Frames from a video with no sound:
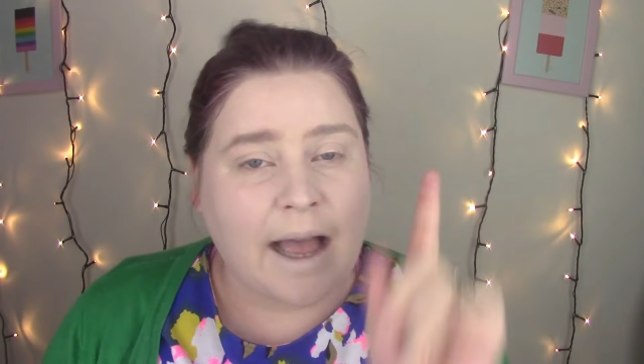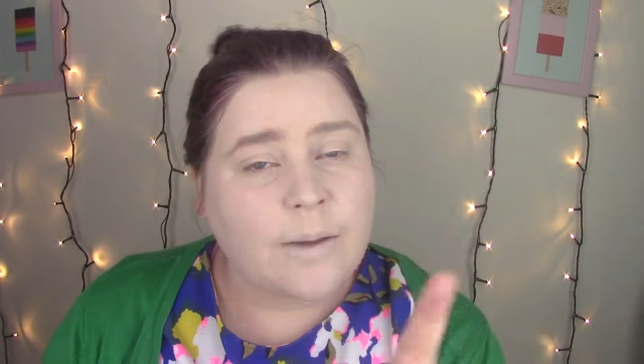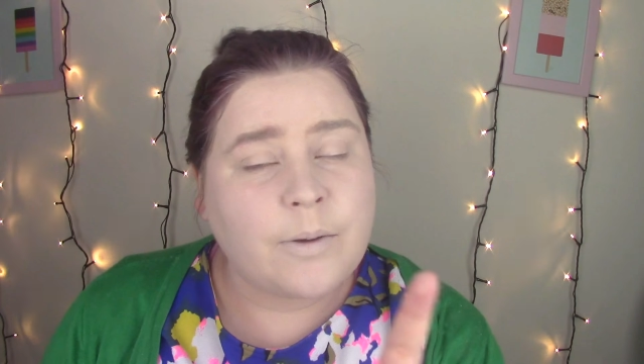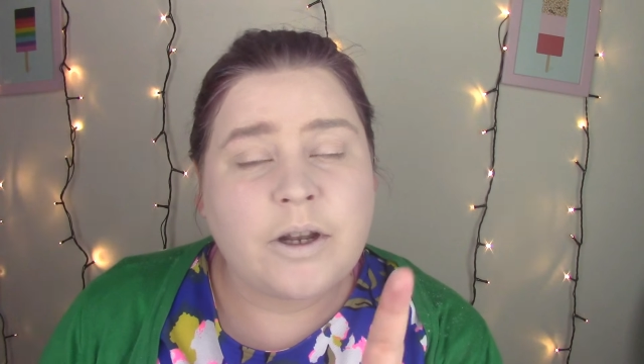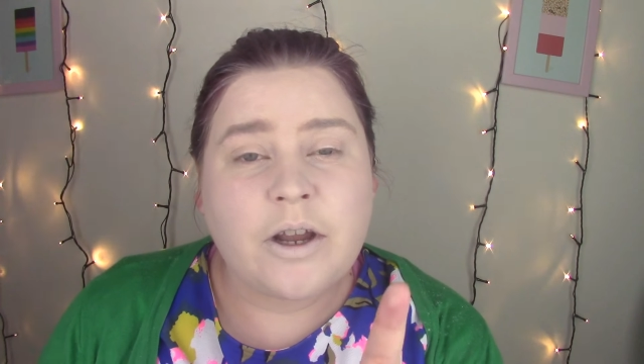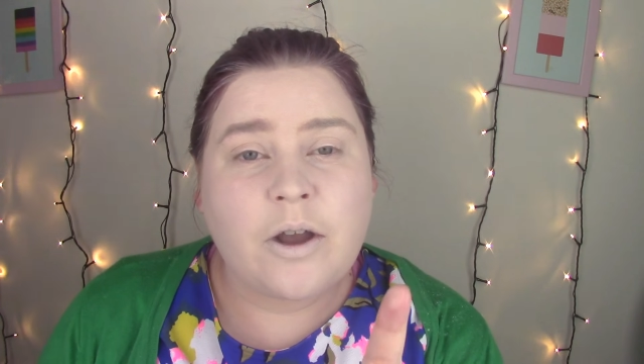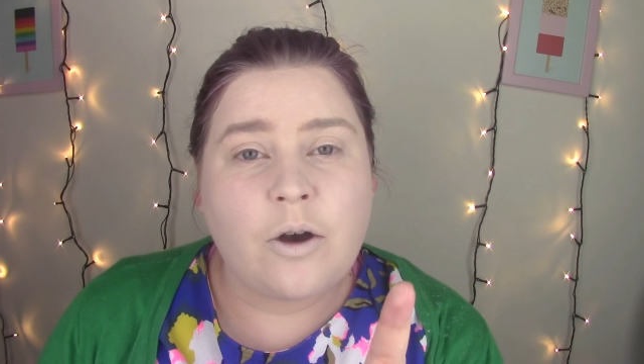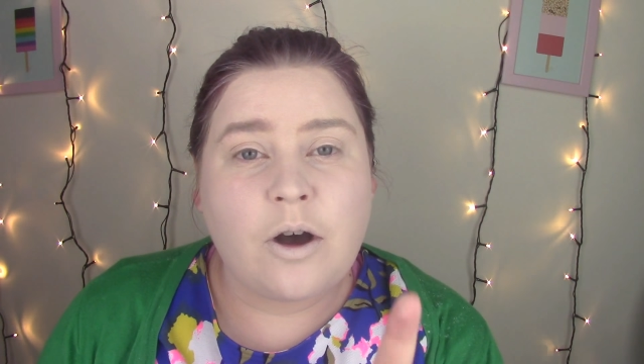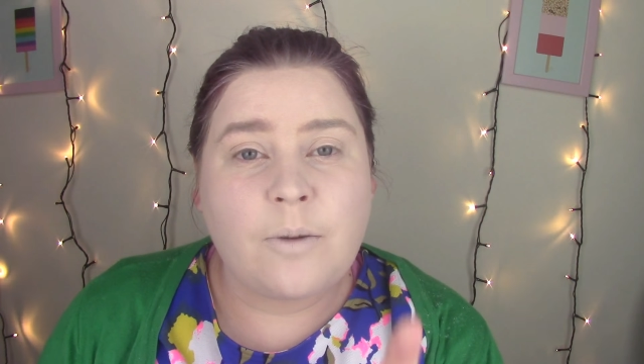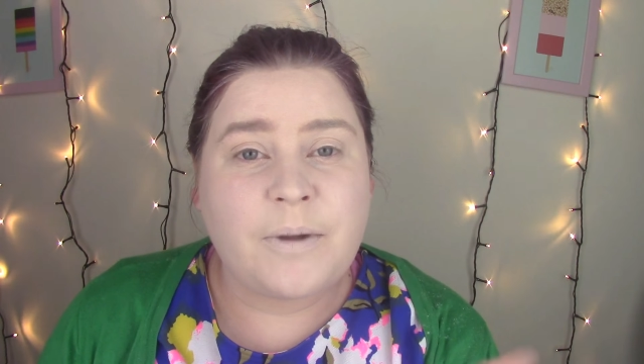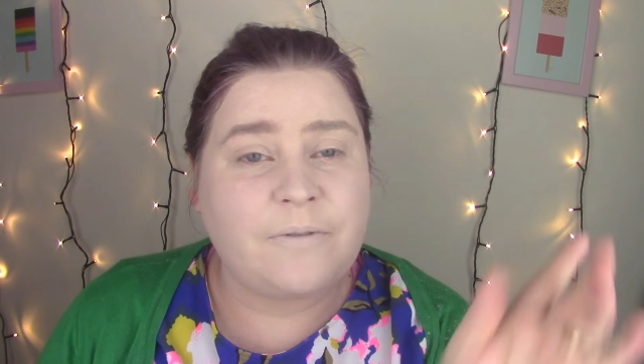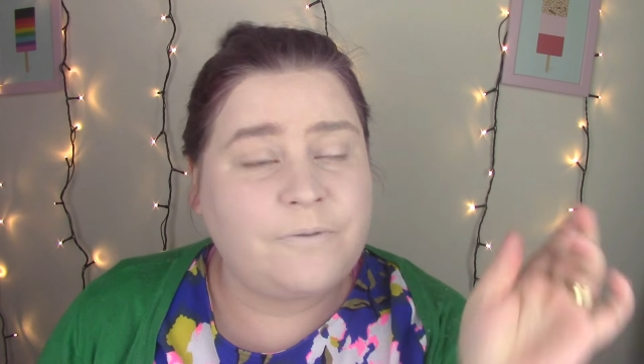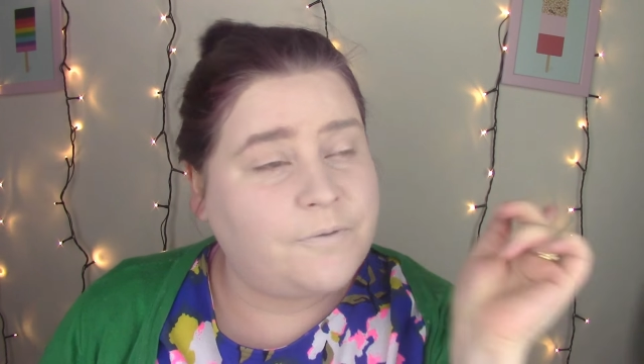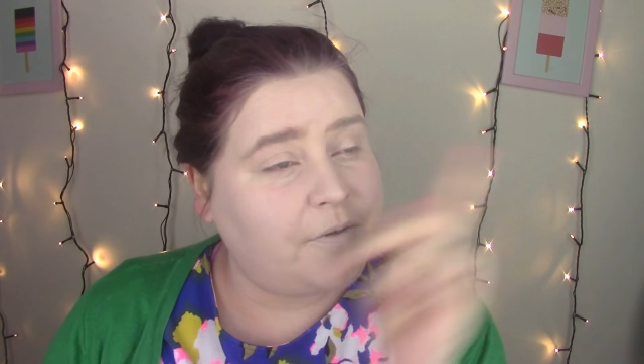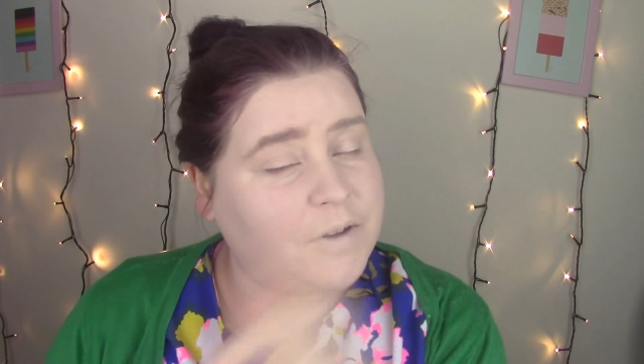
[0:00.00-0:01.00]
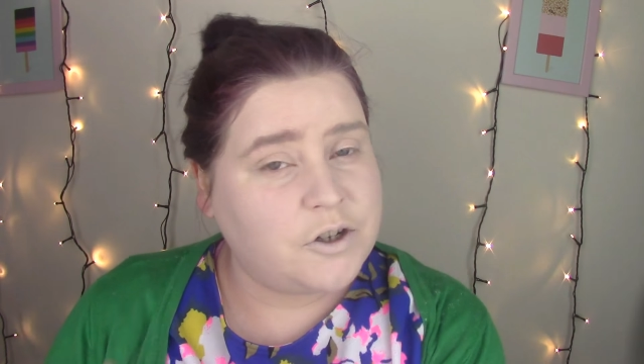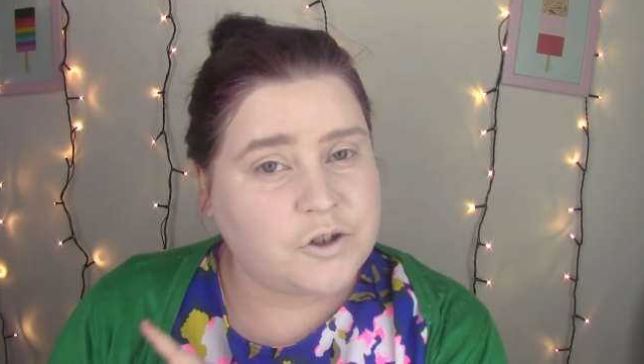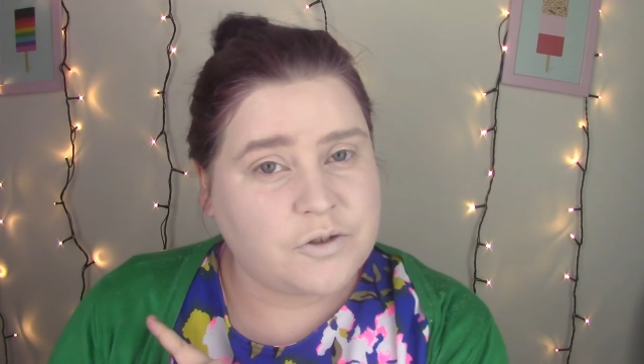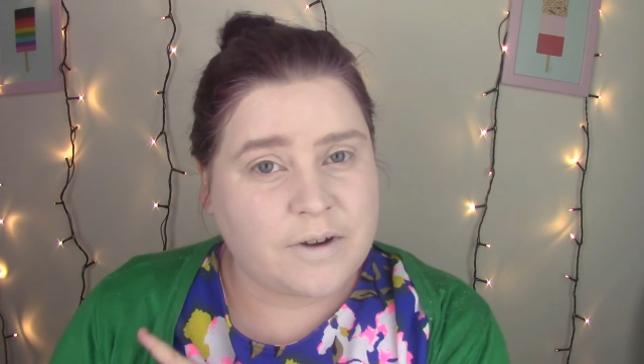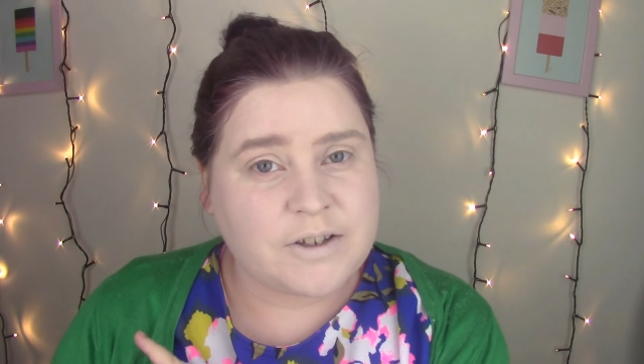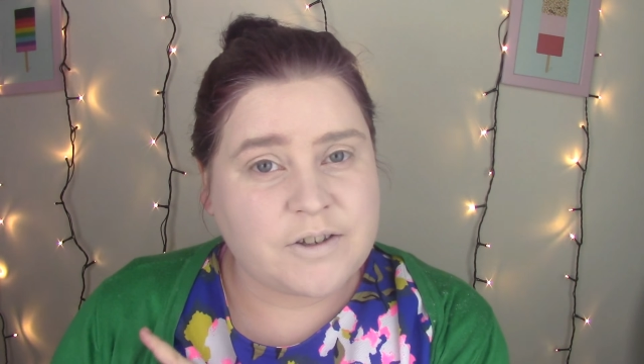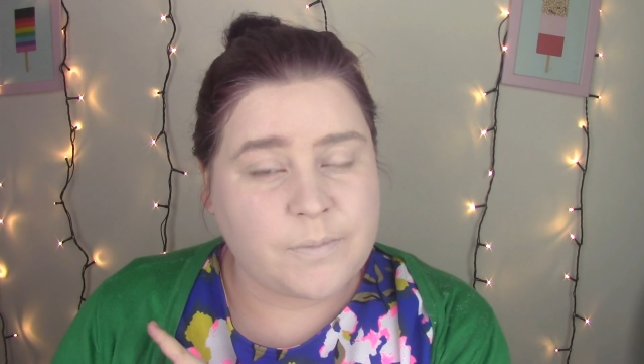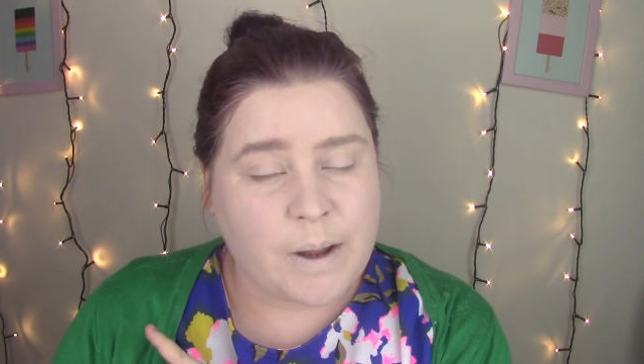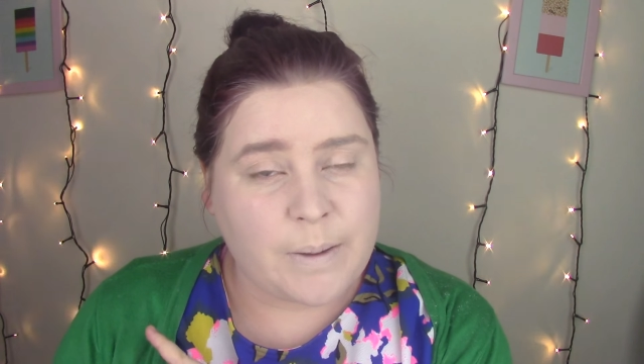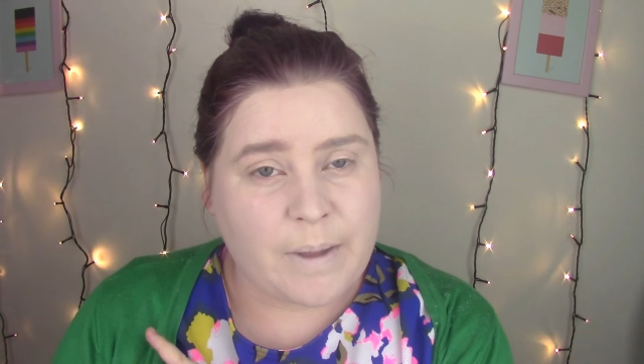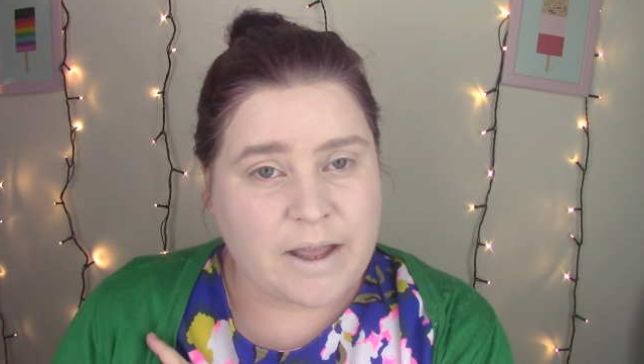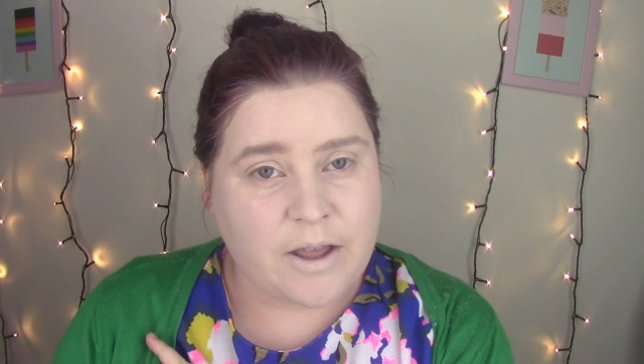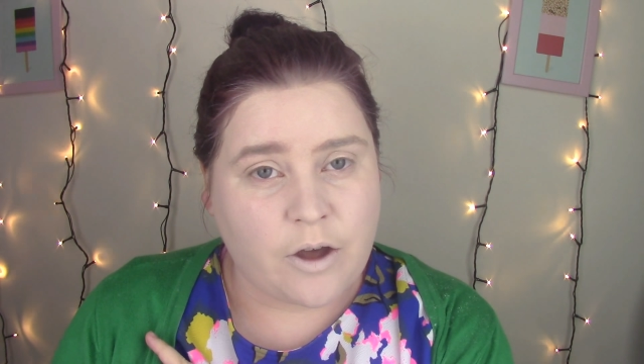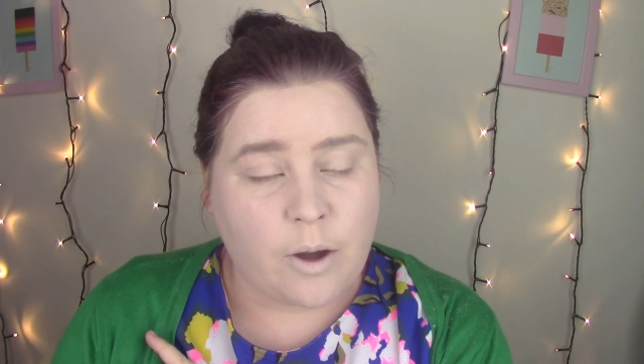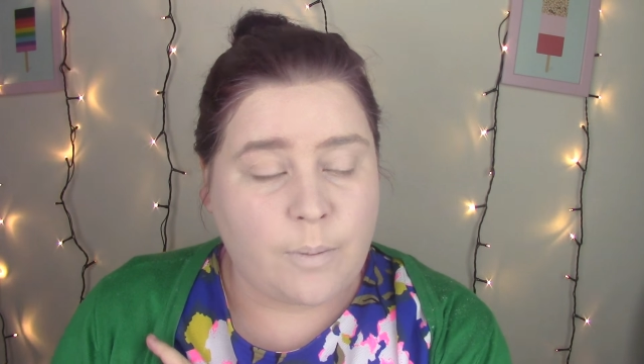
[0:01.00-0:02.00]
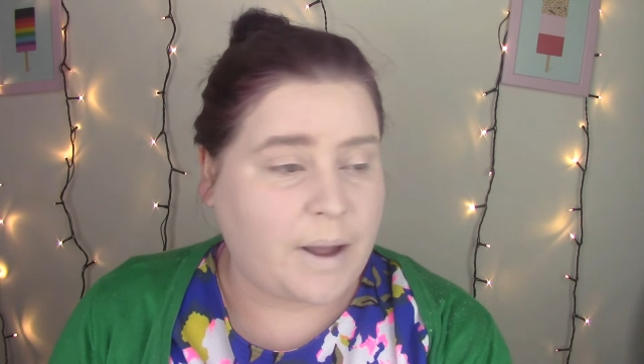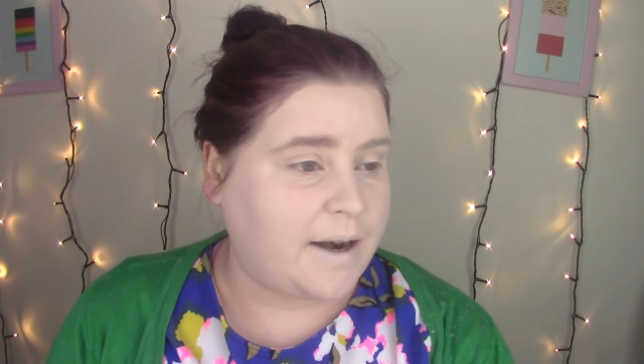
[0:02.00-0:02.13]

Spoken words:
I'm gonna go up and finish the rest of my makeup